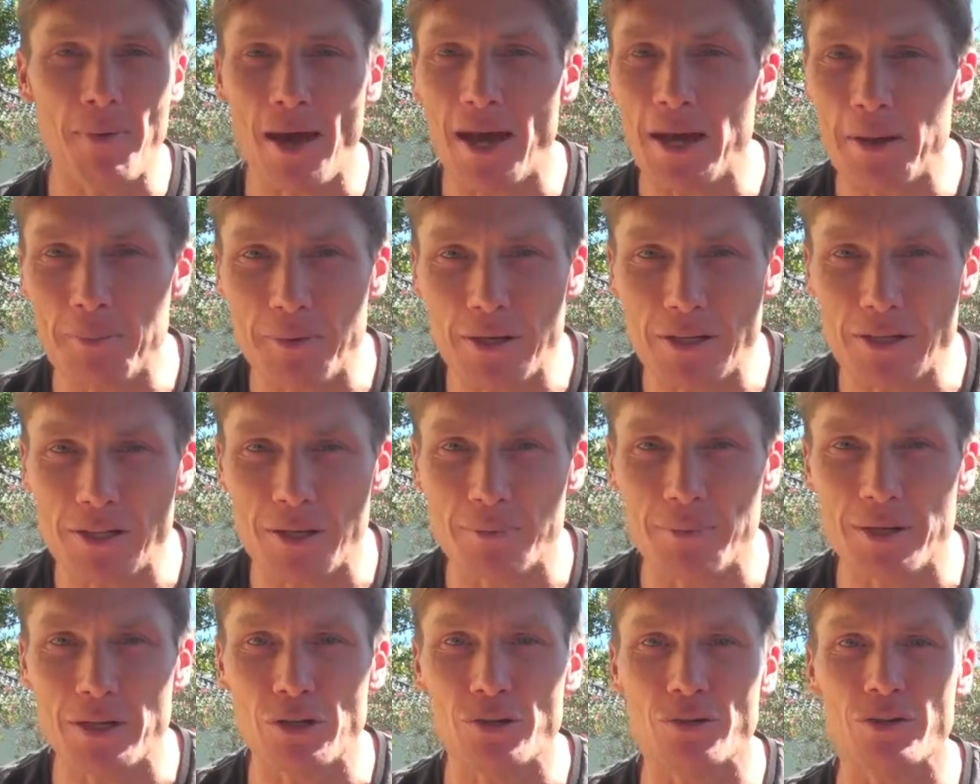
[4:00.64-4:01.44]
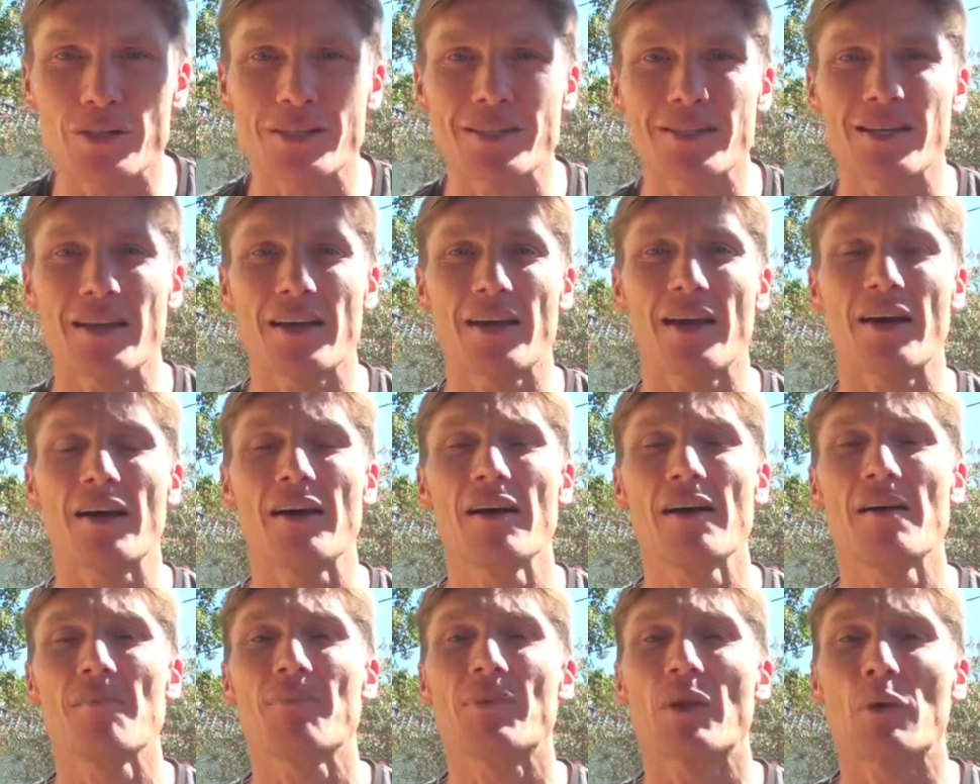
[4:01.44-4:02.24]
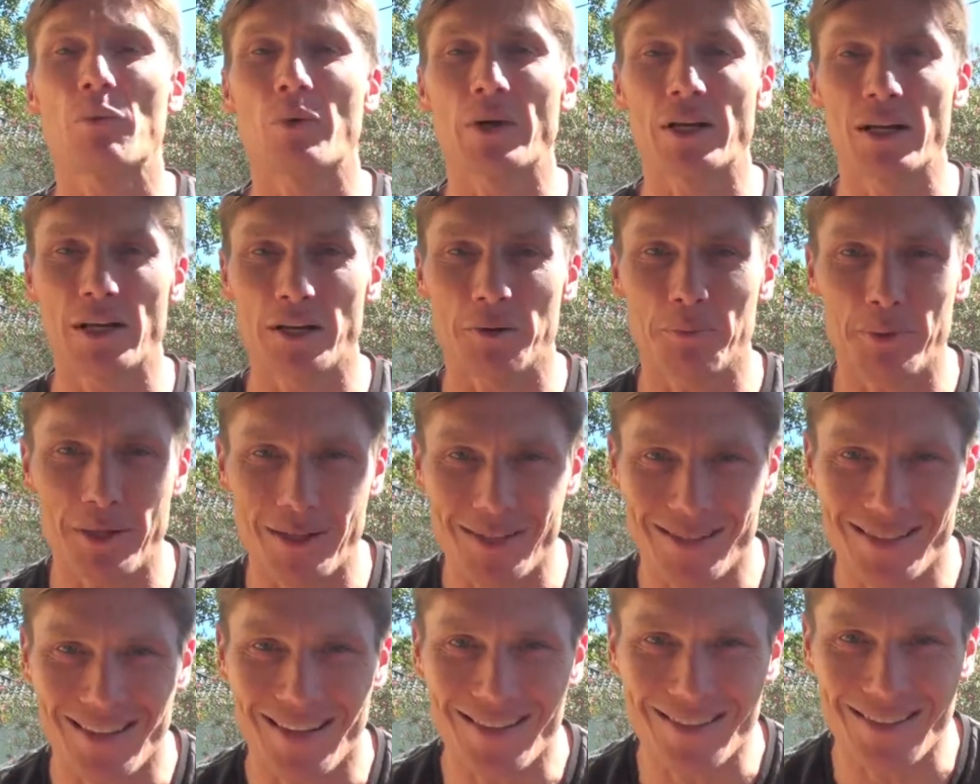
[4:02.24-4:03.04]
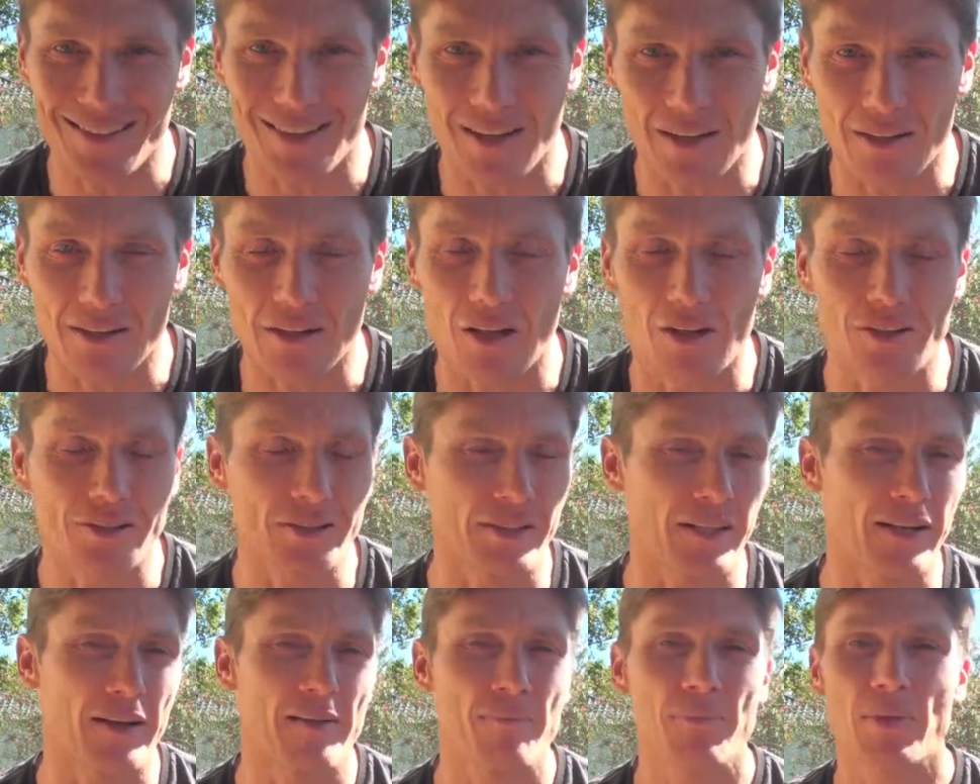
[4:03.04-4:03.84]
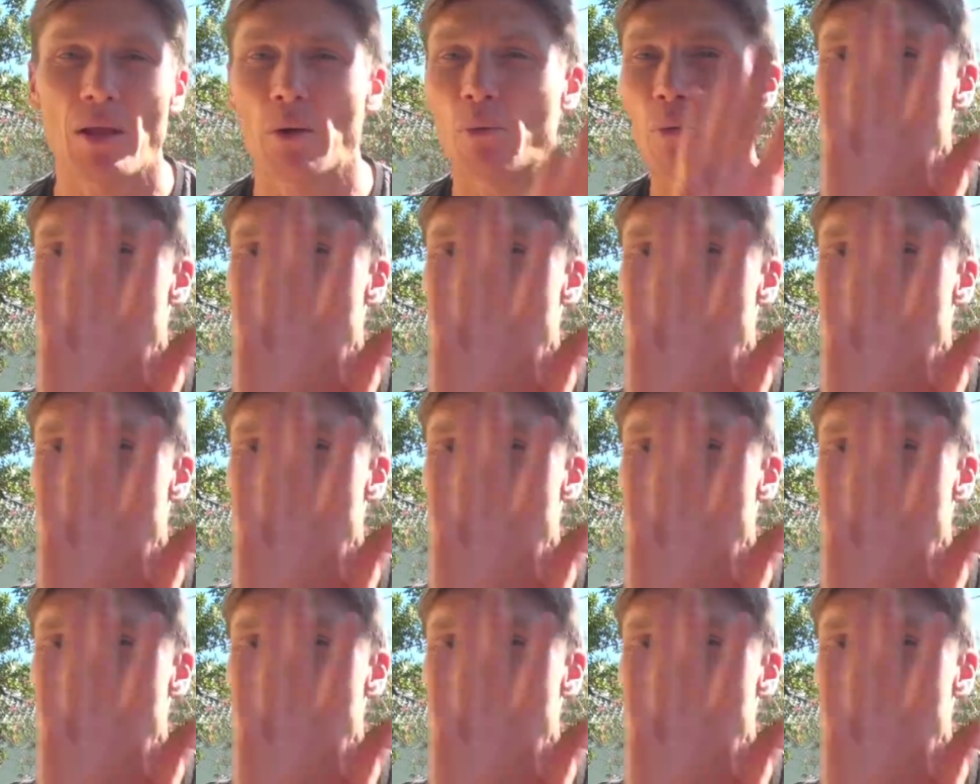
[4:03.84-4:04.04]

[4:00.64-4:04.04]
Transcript: may be some interest here. We need to be assessing it closely.